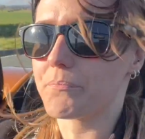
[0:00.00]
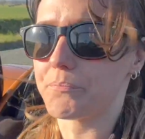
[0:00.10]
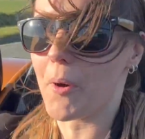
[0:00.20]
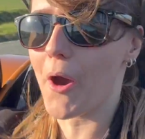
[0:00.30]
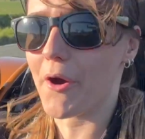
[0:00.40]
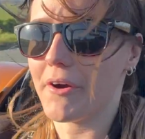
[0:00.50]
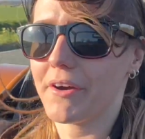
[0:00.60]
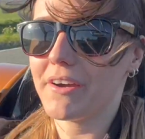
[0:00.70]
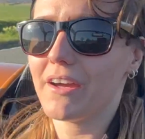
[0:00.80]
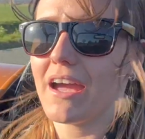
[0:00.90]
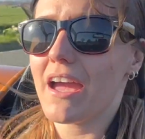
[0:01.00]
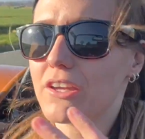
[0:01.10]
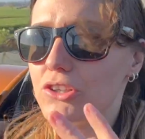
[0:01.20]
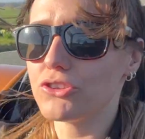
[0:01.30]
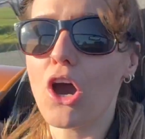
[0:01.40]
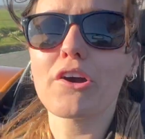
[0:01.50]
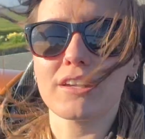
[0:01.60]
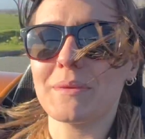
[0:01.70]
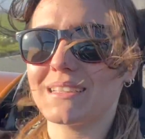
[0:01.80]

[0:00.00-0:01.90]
but you're not going to be